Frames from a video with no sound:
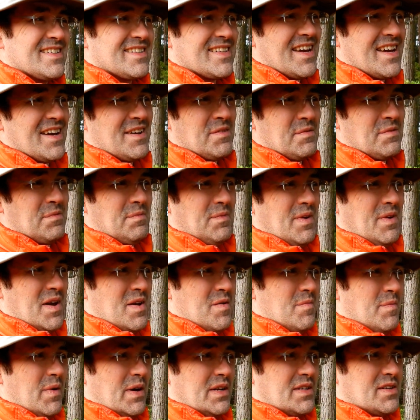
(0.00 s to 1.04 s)
So
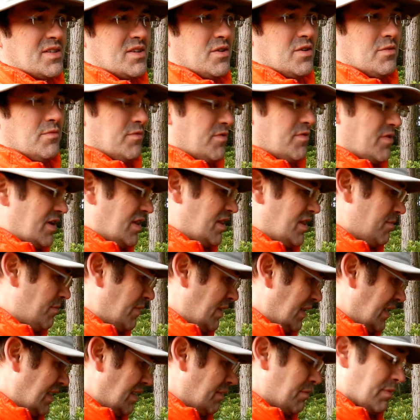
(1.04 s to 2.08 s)
no bed's comfy at the
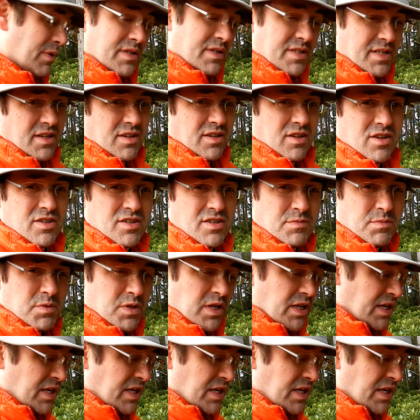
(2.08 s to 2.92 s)
minute, but I still got some